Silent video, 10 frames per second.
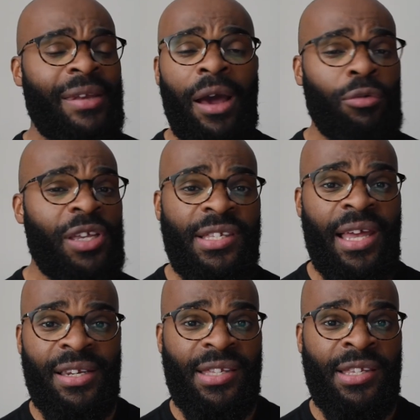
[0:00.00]
not only is
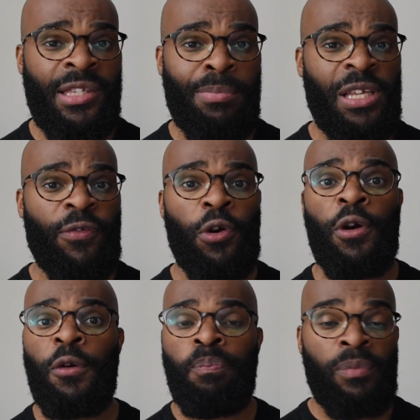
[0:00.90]
that a season's best for
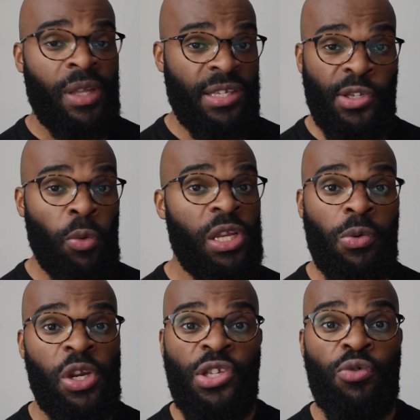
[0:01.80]
her, that's a
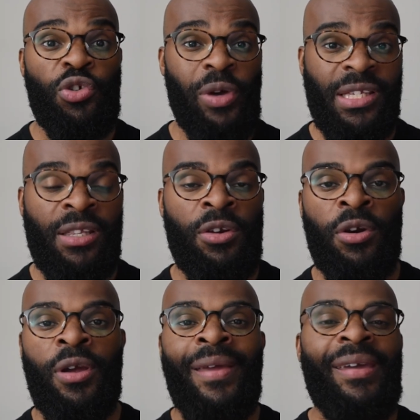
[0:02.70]
2022 US
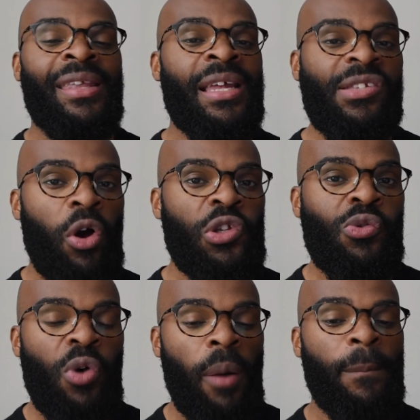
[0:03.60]
leader, and that's
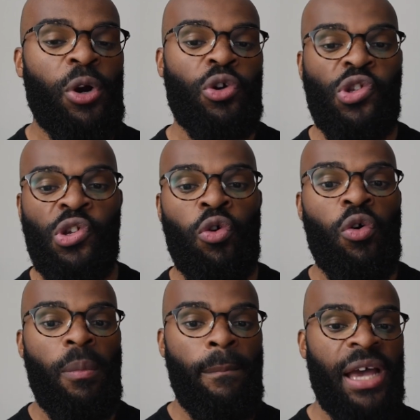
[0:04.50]
also a
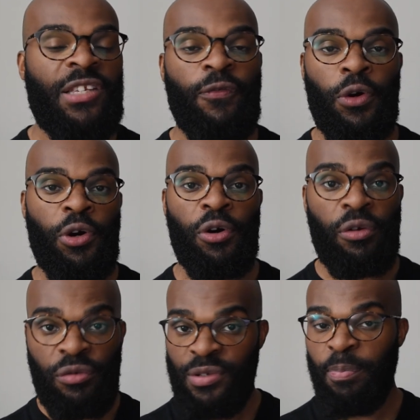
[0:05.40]
personal best for
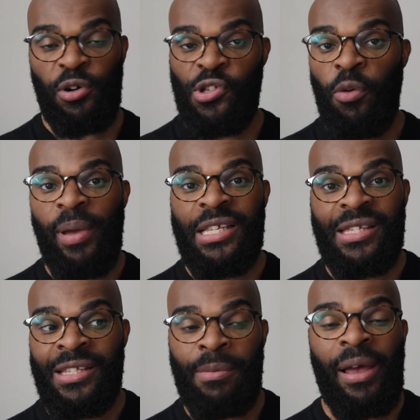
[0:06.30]
her. Personal
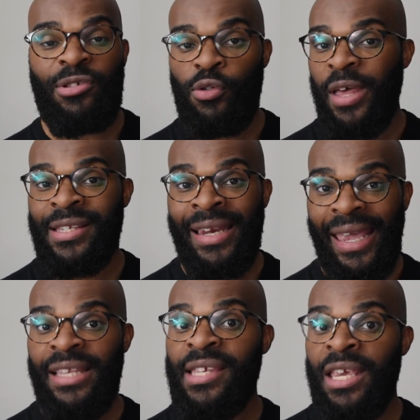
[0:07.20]
best since about
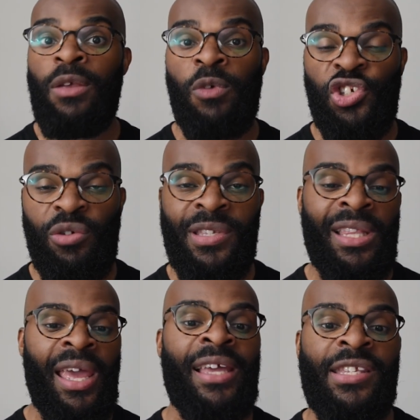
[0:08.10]
2018 when she was
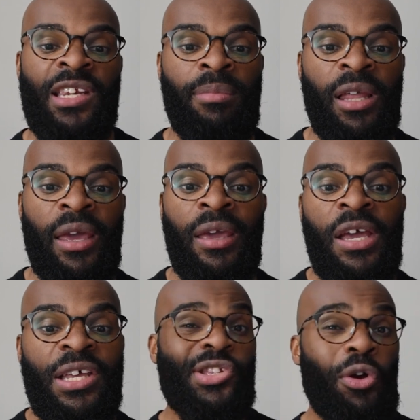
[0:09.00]
in the NCAA.
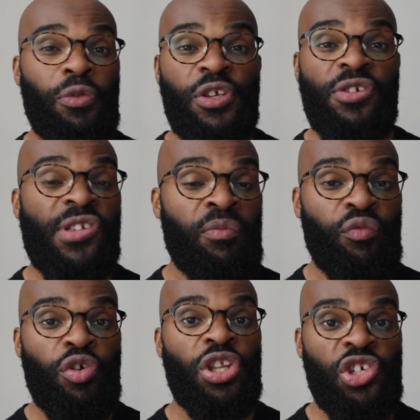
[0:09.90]
So these are some
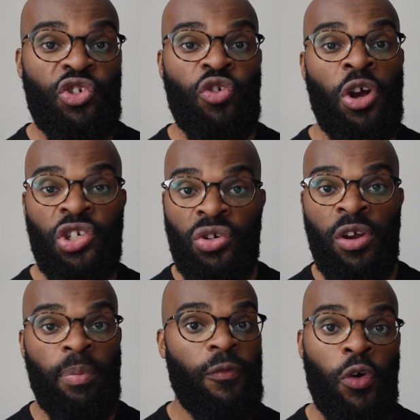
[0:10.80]
really strong
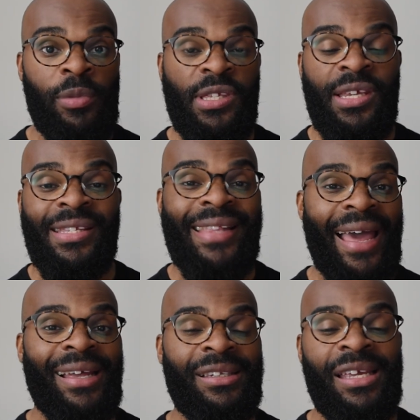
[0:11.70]
string of performances
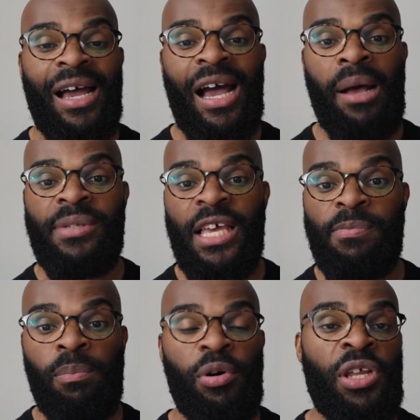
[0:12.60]
that Aleia Hobbs has
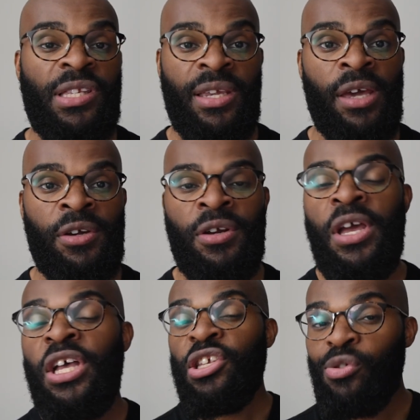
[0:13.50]
been putting together.
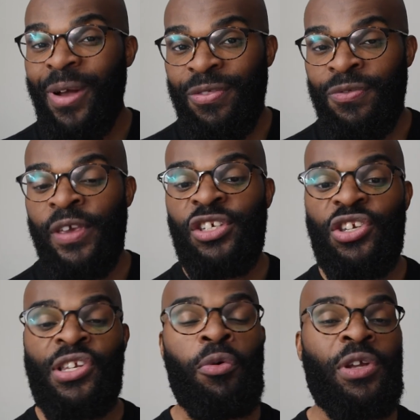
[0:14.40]
So I think
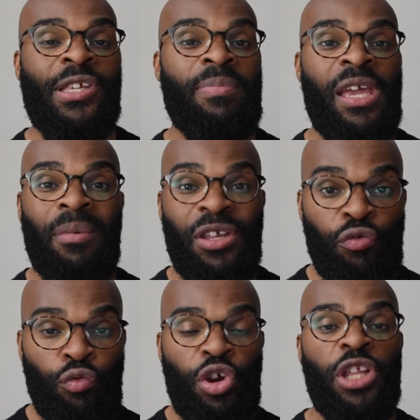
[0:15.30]
she's going to be able to
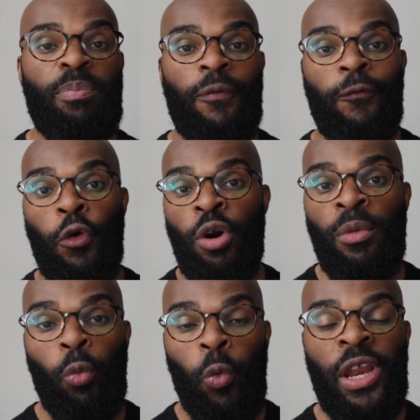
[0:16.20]
really perform
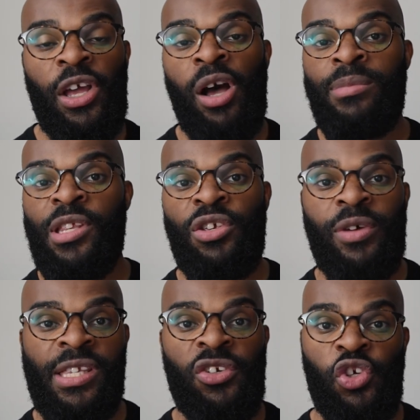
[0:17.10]
when it comes to the
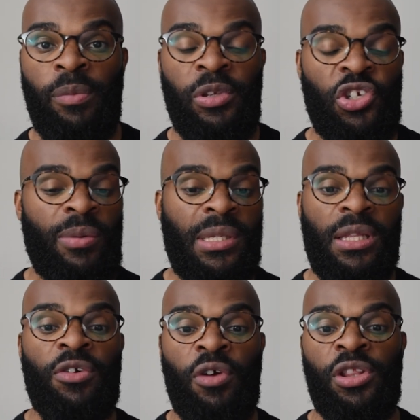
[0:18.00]
USA Championships
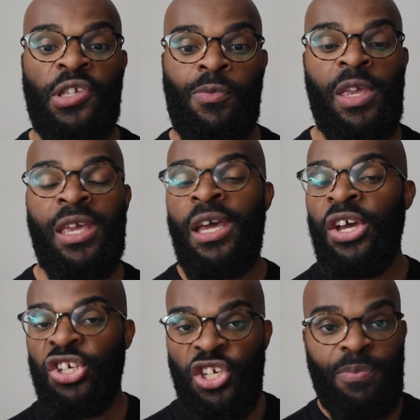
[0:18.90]
later on this week.
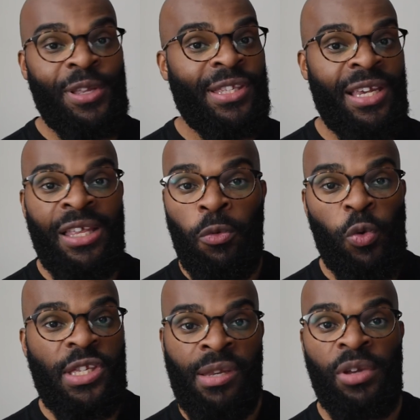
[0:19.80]
She's been dealing
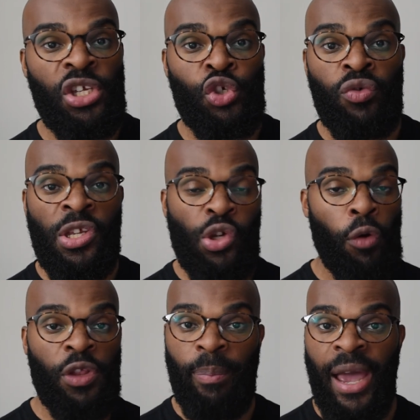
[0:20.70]
with some injuries
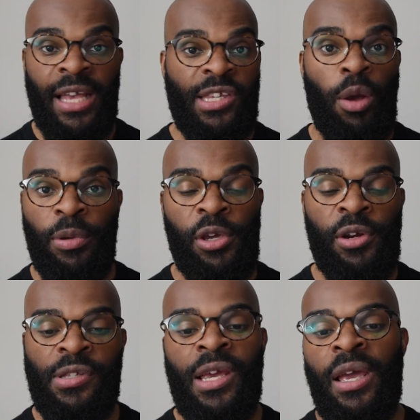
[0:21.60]
over the past couple
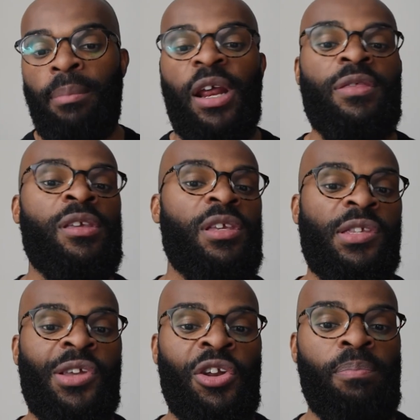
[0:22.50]
years, but I think this
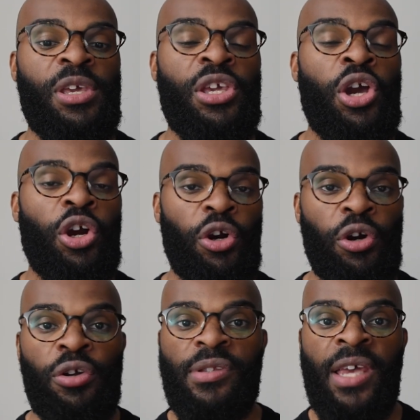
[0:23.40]
is gonna be
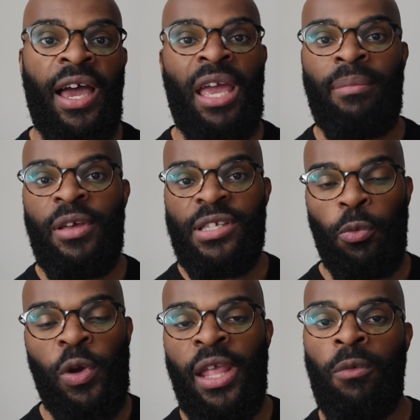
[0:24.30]
her time to
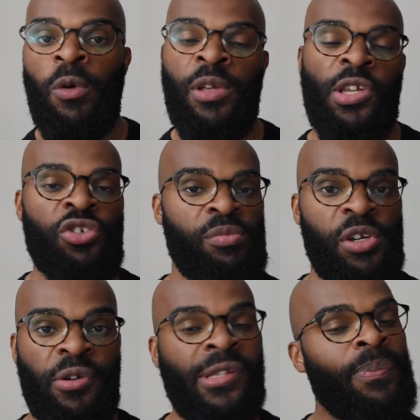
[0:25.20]
win that women's 100
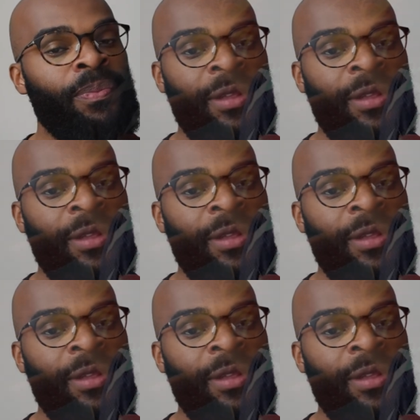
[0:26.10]
meters.